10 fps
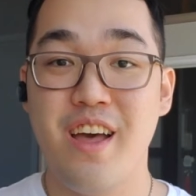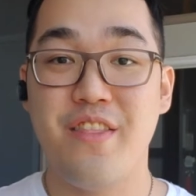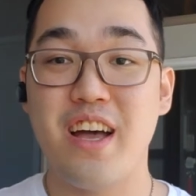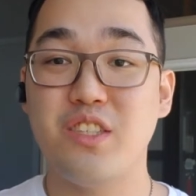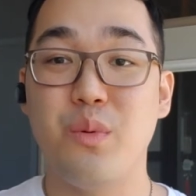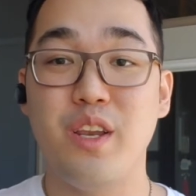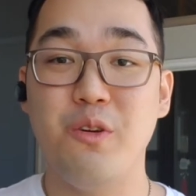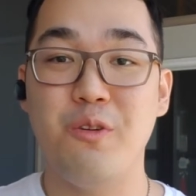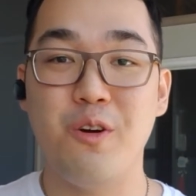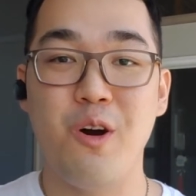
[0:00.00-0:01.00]
that's when
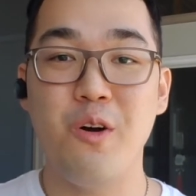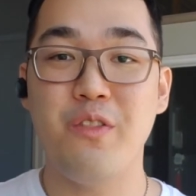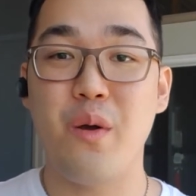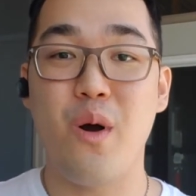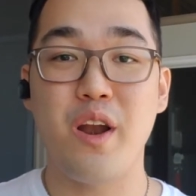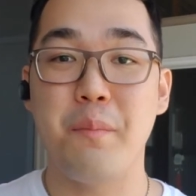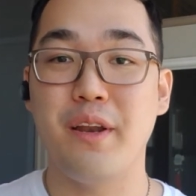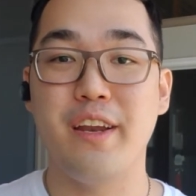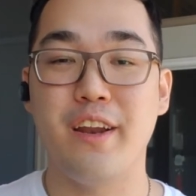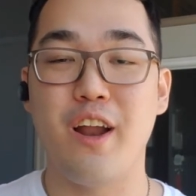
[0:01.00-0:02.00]
you know they want to
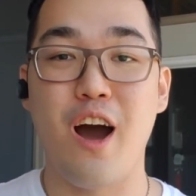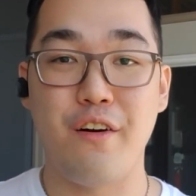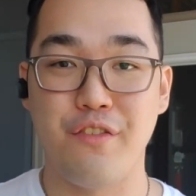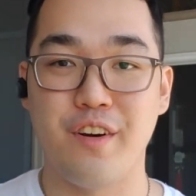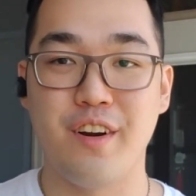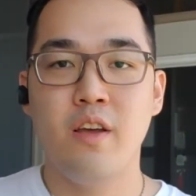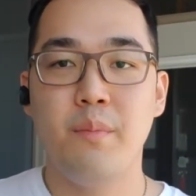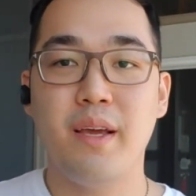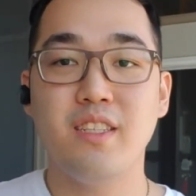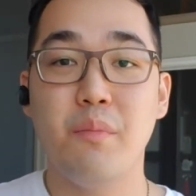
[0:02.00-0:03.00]
put in an offer.
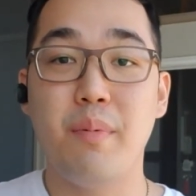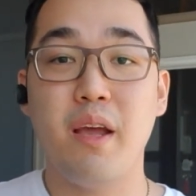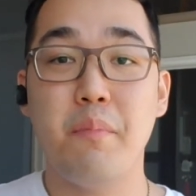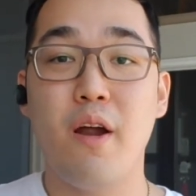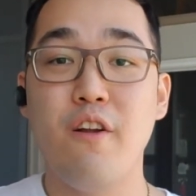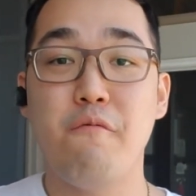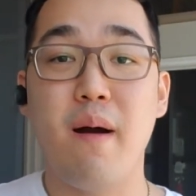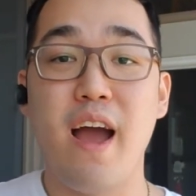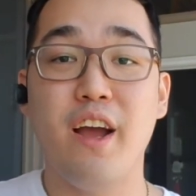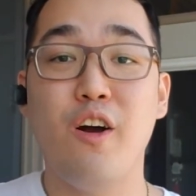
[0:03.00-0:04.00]
Because a big part of
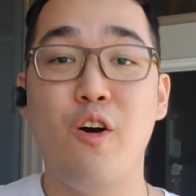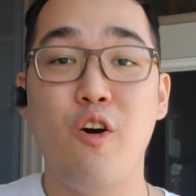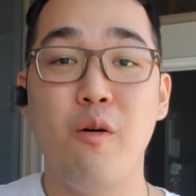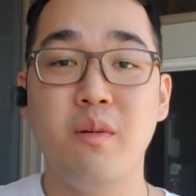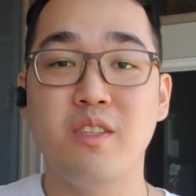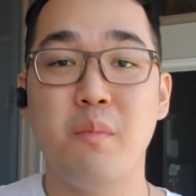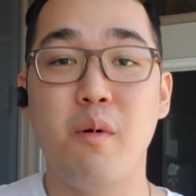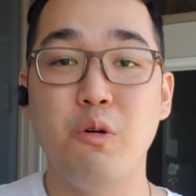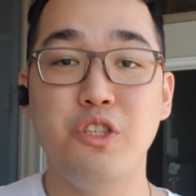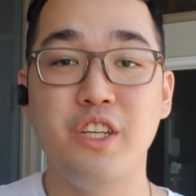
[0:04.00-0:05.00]
buying a home is
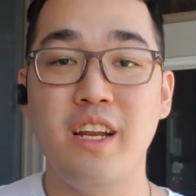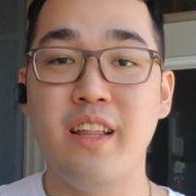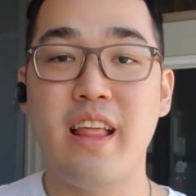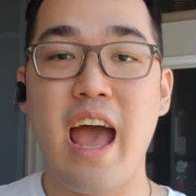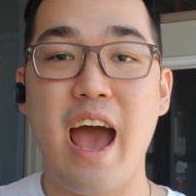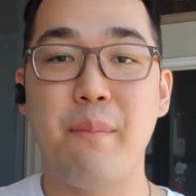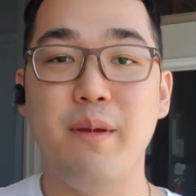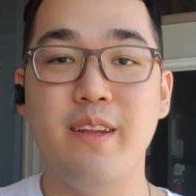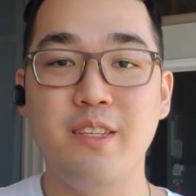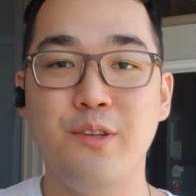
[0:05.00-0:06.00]
emotion and the
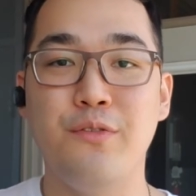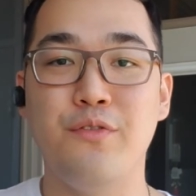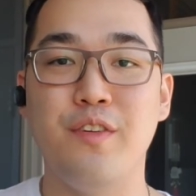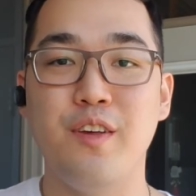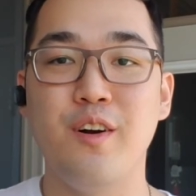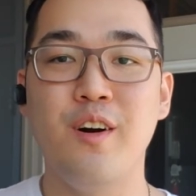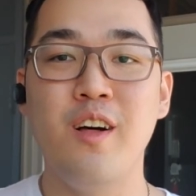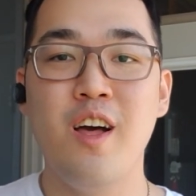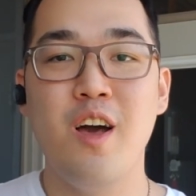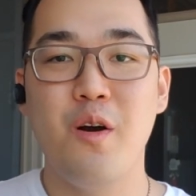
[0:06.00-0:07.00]
happiness you feel
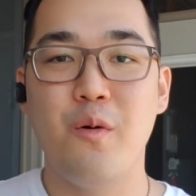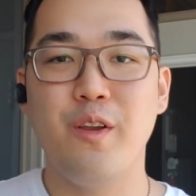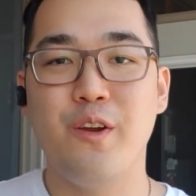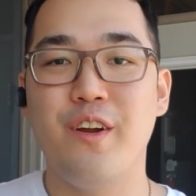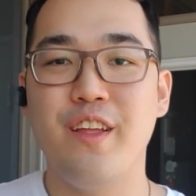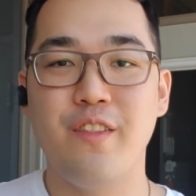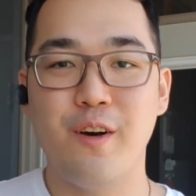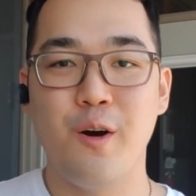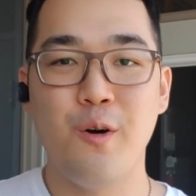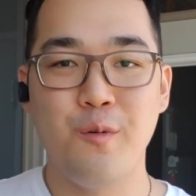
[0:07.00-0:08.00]
when you're in the
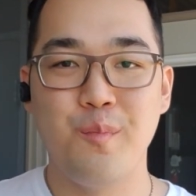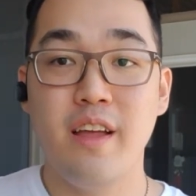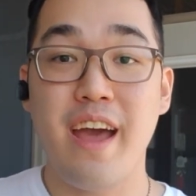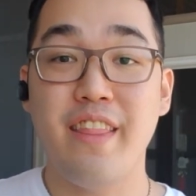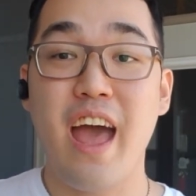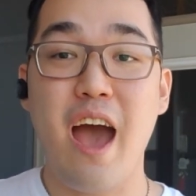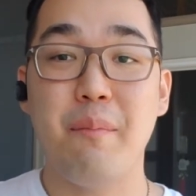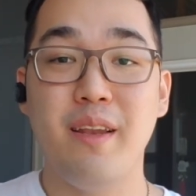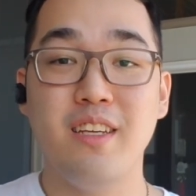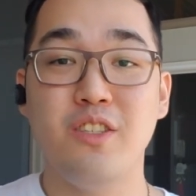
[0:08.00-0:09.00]
home. And the
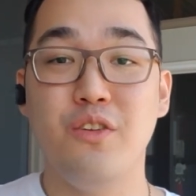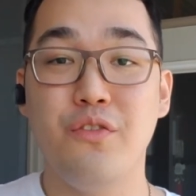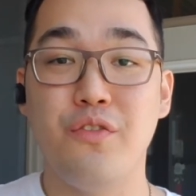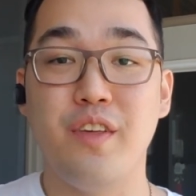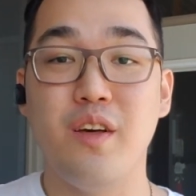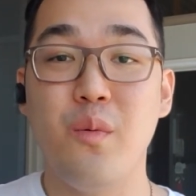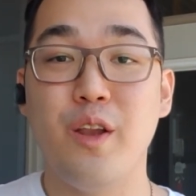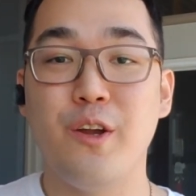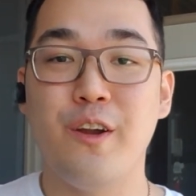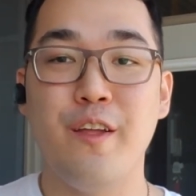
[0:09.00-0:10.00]
happiness you feel
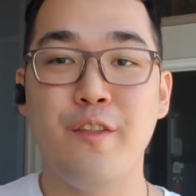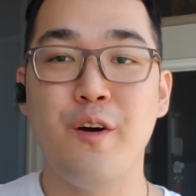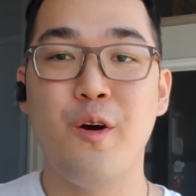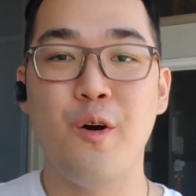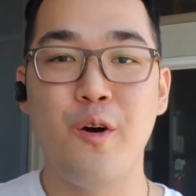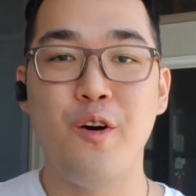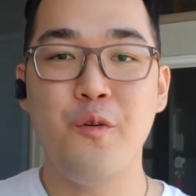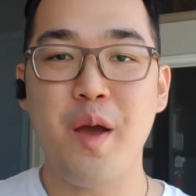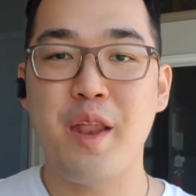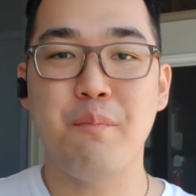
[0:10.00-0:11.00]
when you're in the
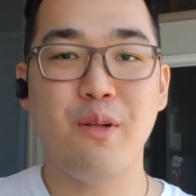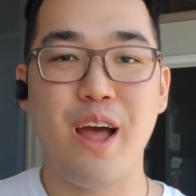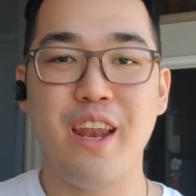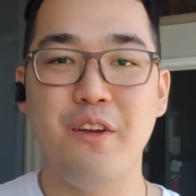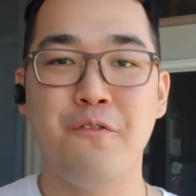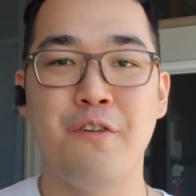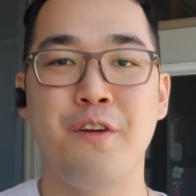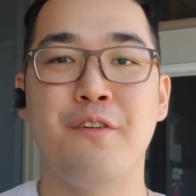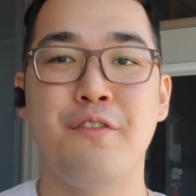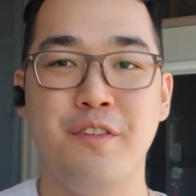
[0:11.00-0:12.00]
home and planning for
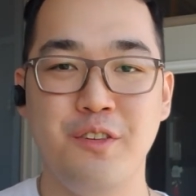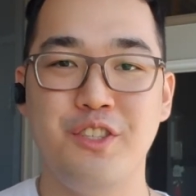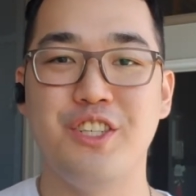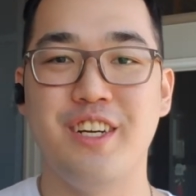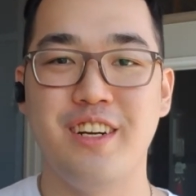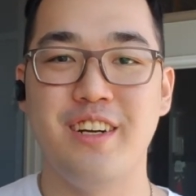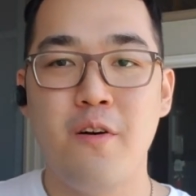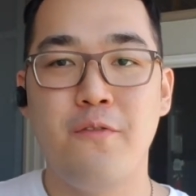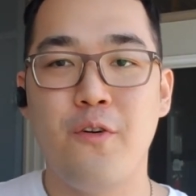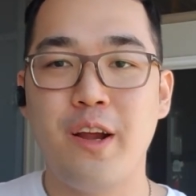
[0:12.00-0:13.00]
your future.
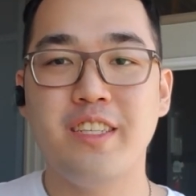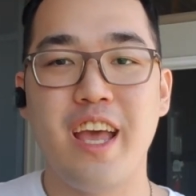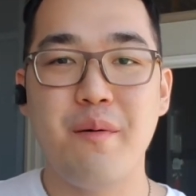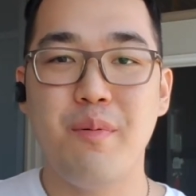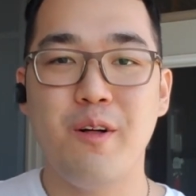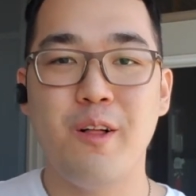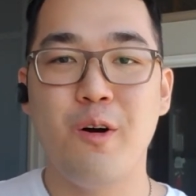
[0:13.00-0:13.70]
For example, a